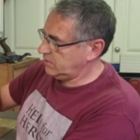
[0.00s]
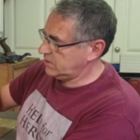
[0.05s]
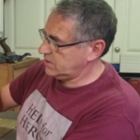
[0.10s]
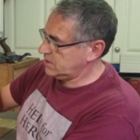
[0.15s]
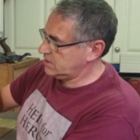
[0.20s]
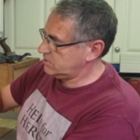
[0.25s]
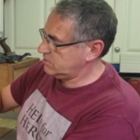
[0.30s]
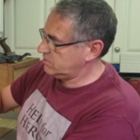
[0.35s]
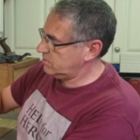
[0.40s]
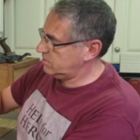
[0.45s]
It
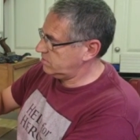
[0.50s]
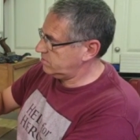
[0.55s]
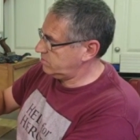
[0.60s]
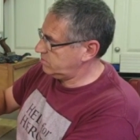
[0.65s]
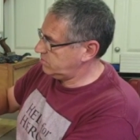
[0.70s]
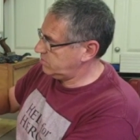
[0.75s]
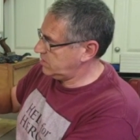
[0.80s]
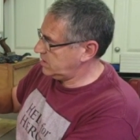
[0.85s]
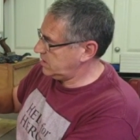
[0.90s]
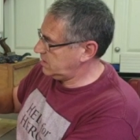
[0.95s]
doesn't
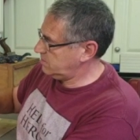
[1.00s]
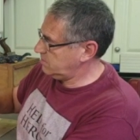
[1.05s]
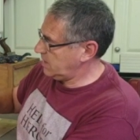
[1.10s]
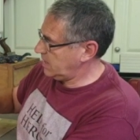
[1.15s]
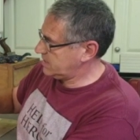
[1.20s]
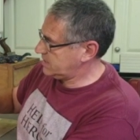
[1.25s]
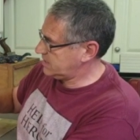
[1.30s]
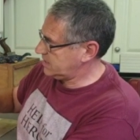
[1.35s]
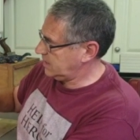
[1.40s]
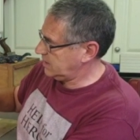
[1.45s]
really
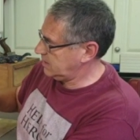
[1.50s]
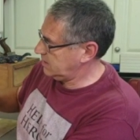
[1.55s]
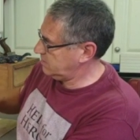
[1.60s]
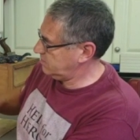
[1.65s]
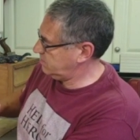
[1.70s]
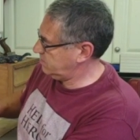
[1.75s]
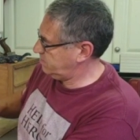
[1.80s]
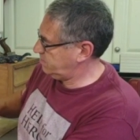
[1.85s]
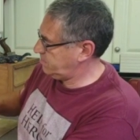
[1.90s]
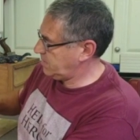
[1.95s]
matter,
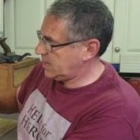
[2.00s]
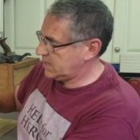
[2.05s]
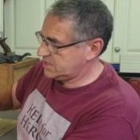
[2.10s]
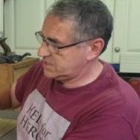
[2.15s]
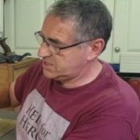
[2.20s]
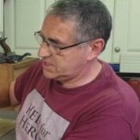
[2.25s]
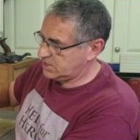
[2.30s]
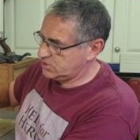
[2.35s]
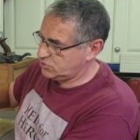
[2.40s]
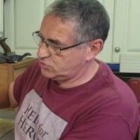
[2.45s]
about
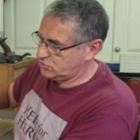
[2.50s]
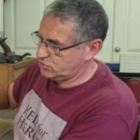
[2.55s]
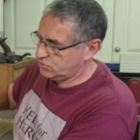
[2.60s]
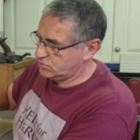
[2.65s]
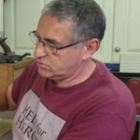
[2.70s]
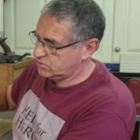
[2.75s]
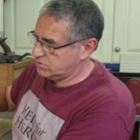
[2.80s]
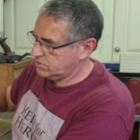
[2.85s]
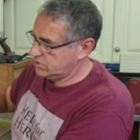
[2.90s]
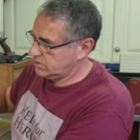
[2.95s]
central